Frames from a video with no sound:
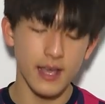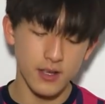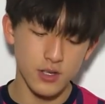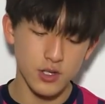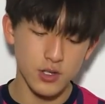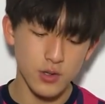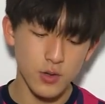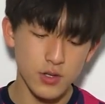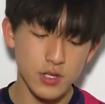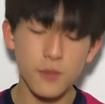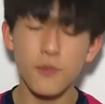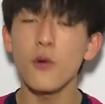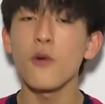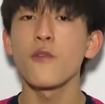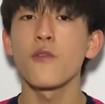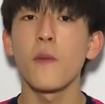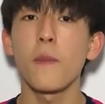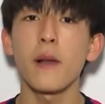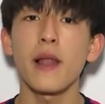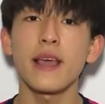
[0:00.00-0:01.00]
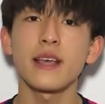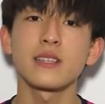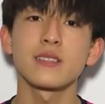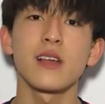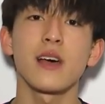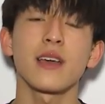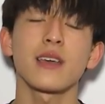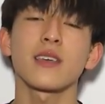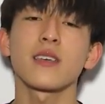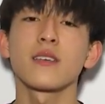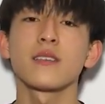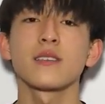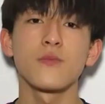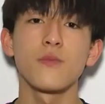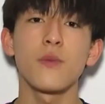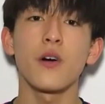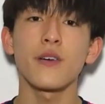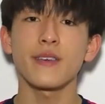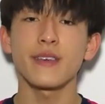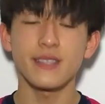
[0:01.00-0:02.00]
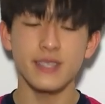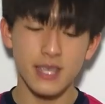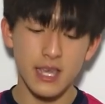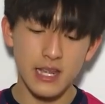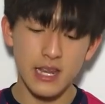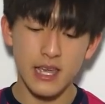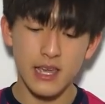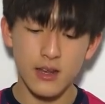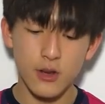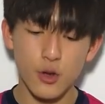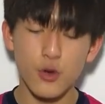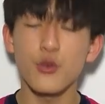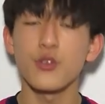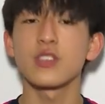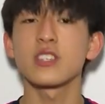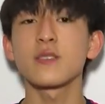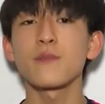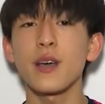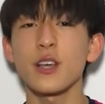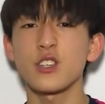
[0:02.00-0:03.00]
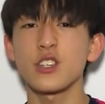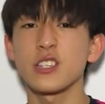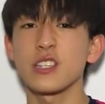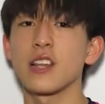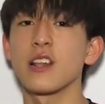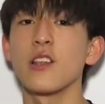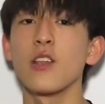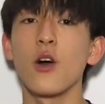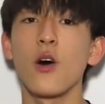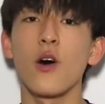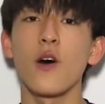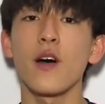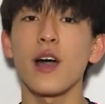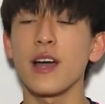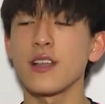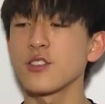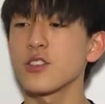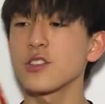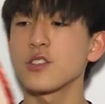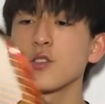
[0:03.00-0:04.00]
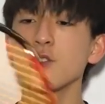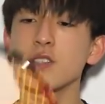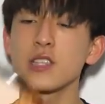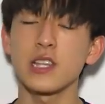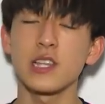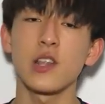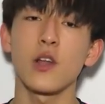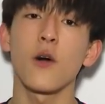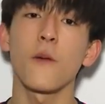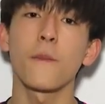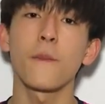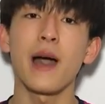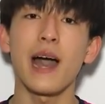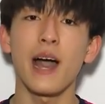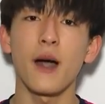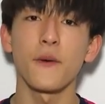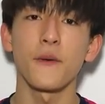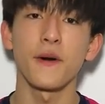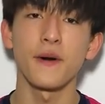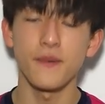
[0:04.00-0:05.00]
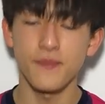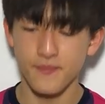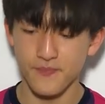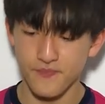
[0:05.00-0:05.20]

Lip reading: is suitable for players like Marcus Gideon, who smashes a lot and just uses a lot of power.